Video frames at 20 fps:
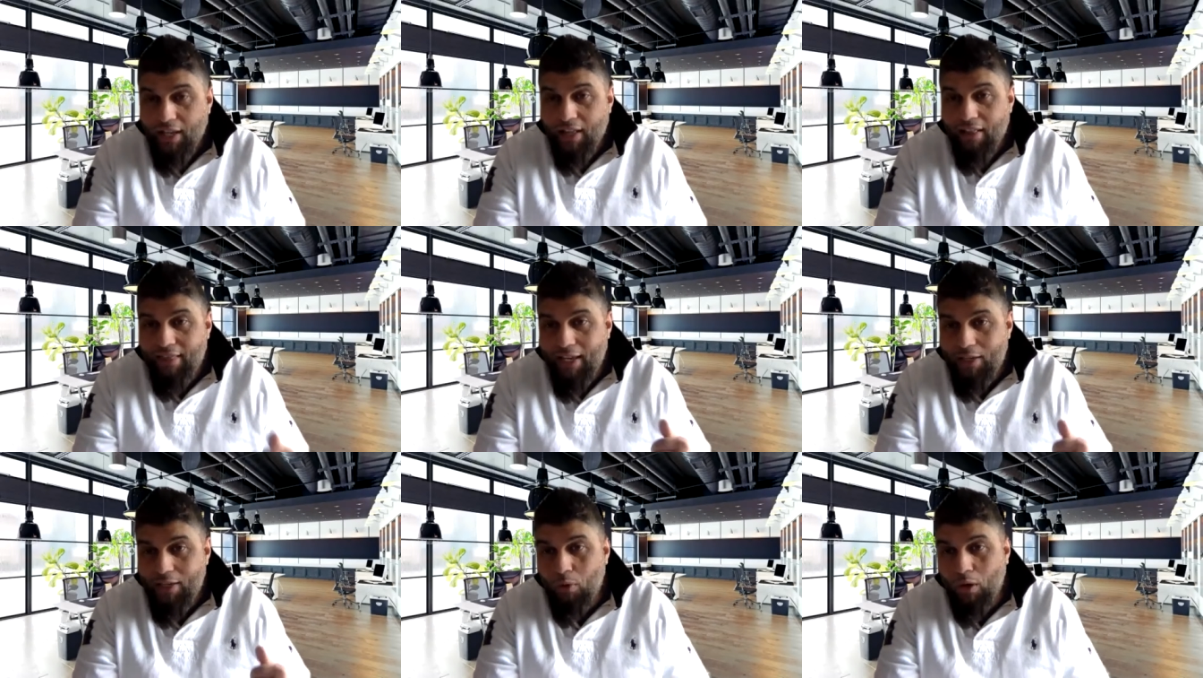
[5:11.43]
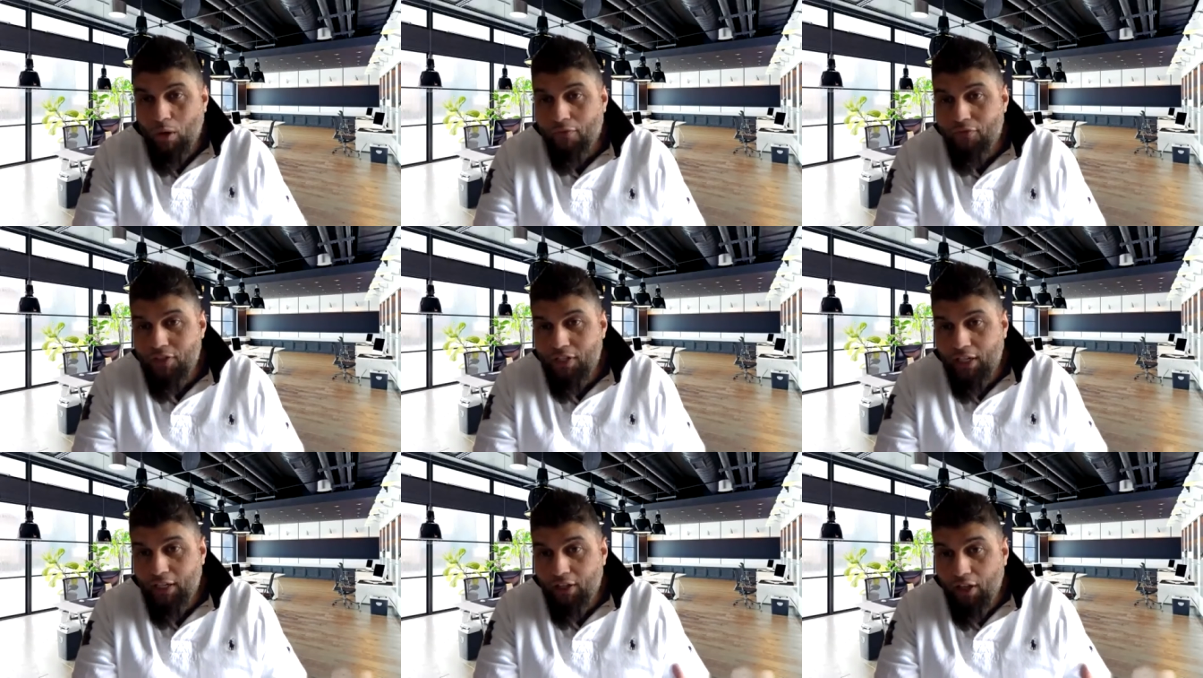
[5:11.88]
That's what I've
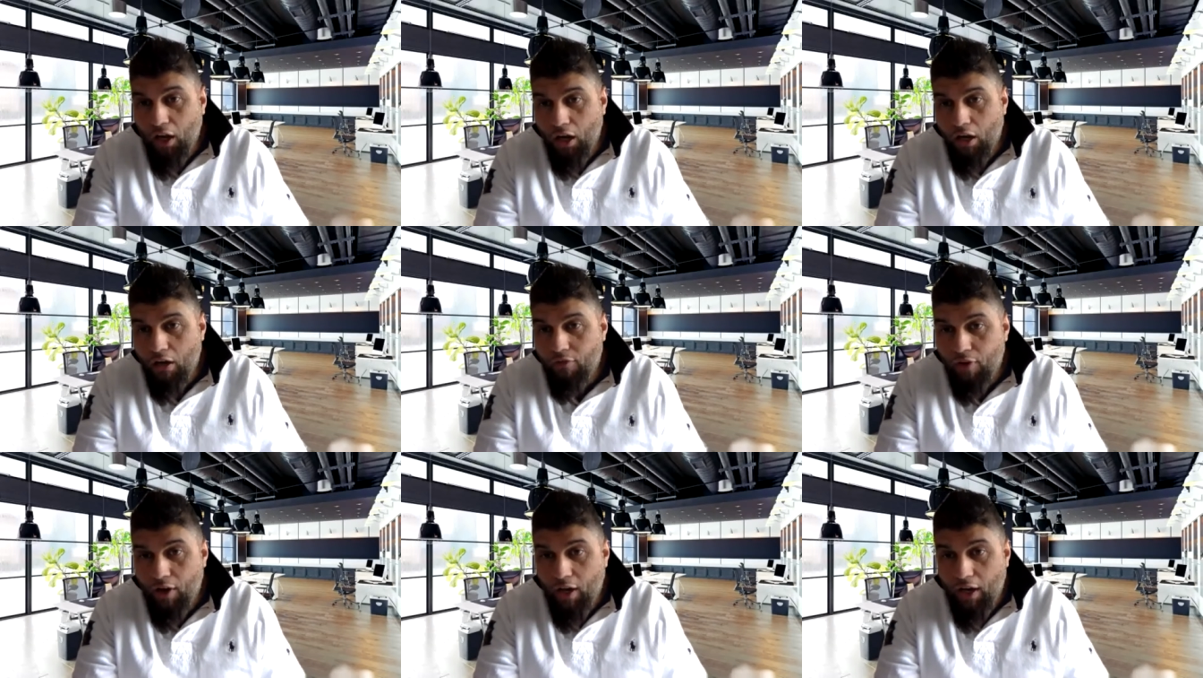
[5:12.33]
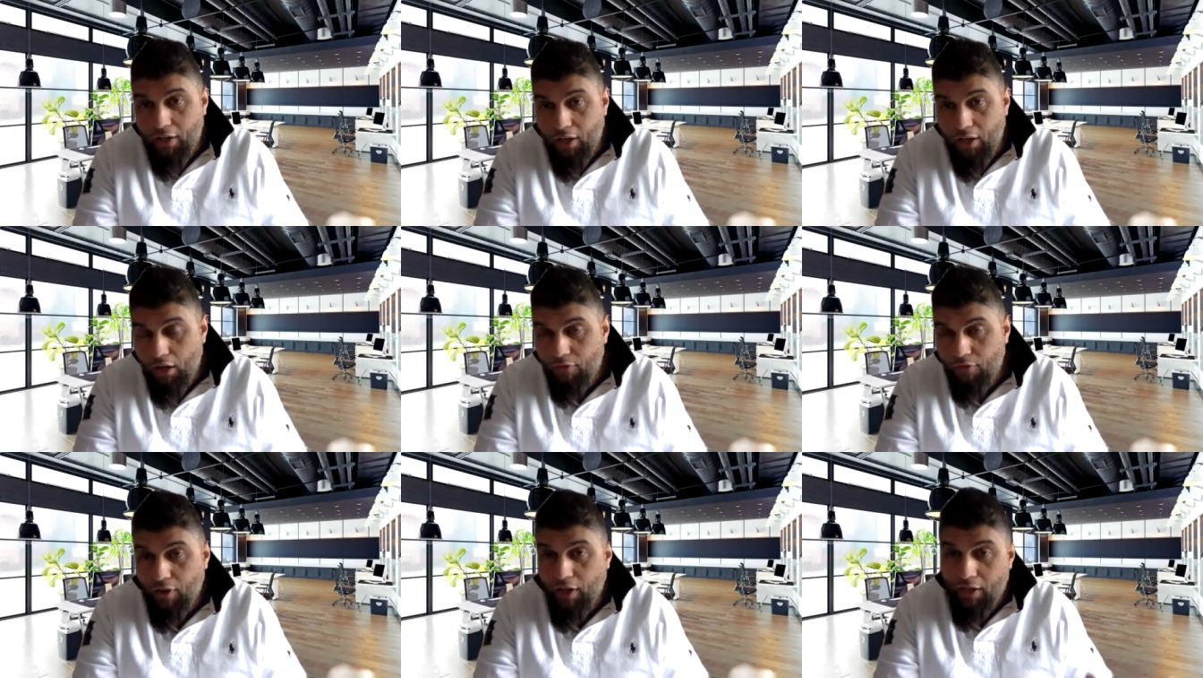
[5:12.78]
seen over and
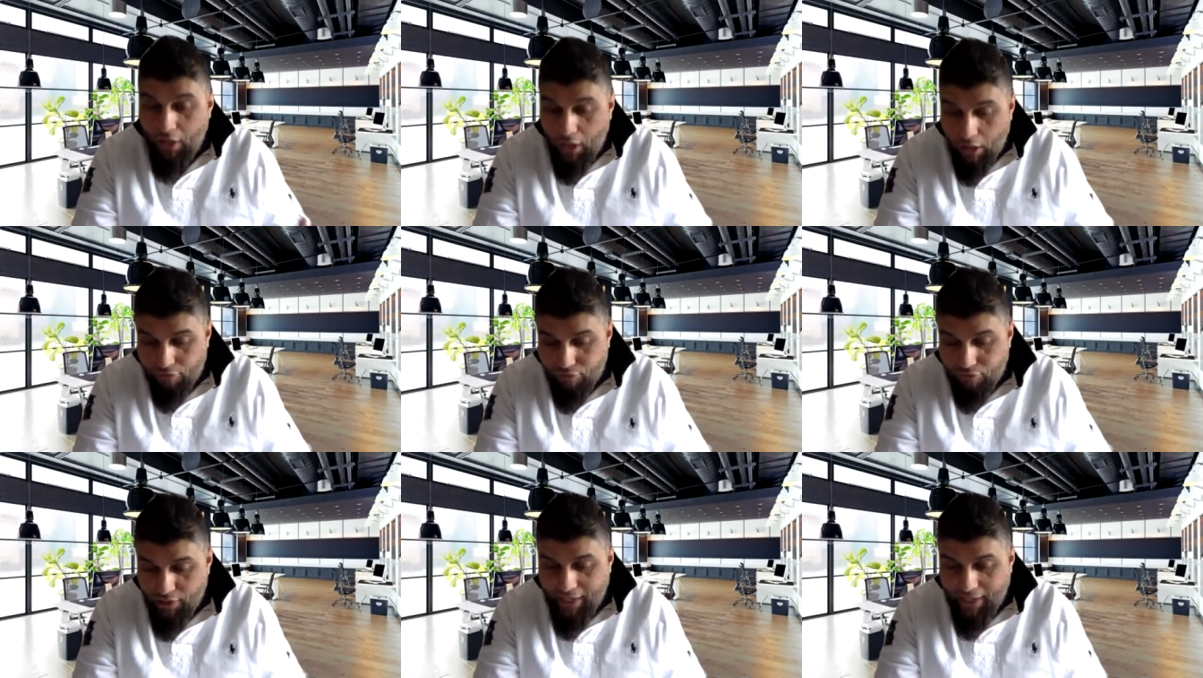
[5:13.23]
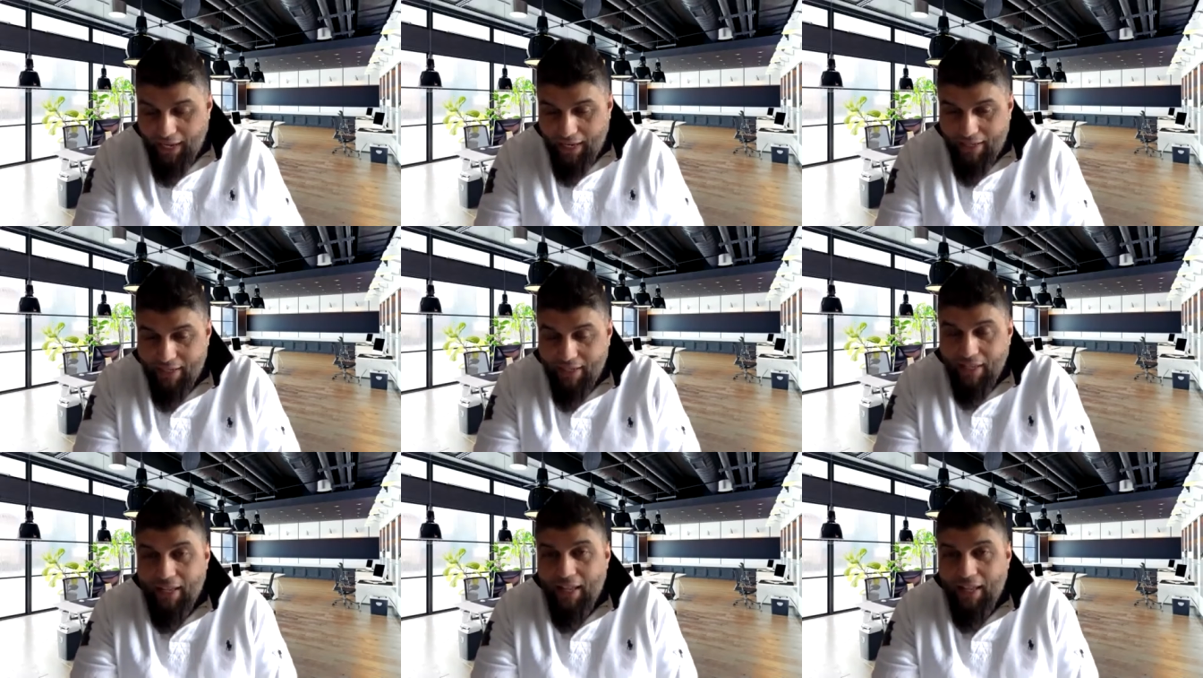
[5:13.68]
over and over again.